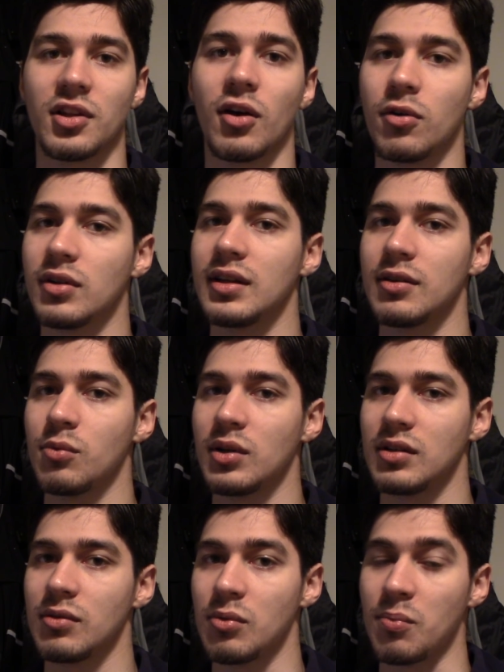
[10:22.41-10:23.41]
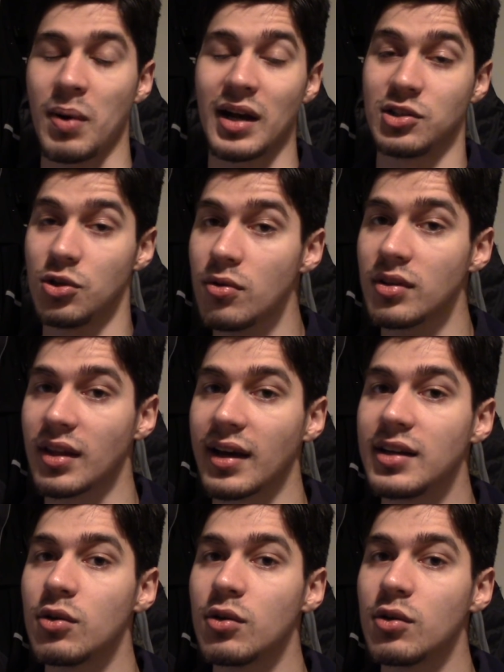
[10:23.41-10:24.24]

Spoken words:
And not only by doing that,